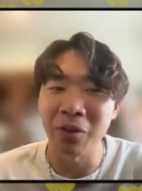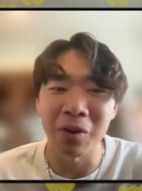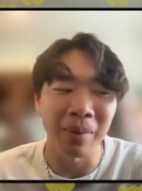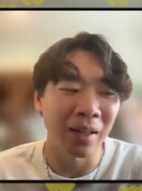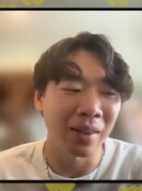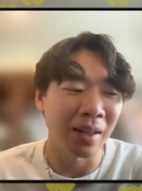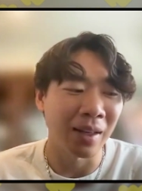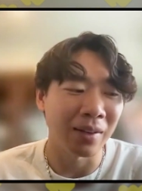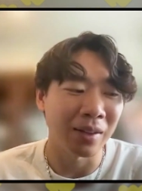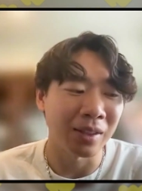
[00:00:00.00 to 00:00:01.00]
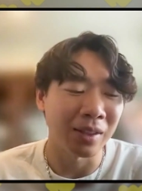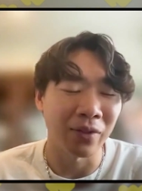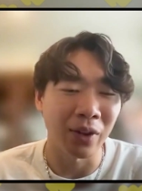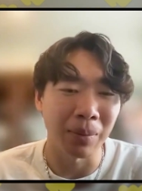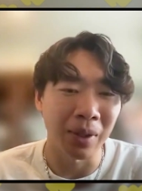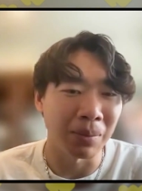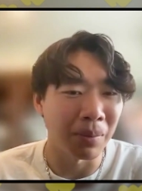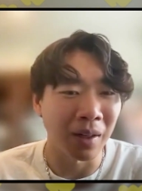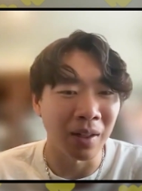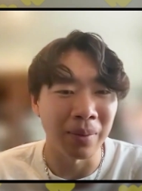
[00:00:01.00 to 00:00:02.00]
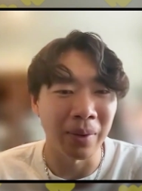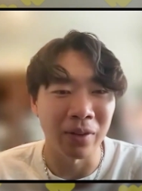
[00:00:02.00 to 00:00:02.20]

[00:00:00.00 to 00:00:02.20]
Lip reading: format that is kind of our bread and butter,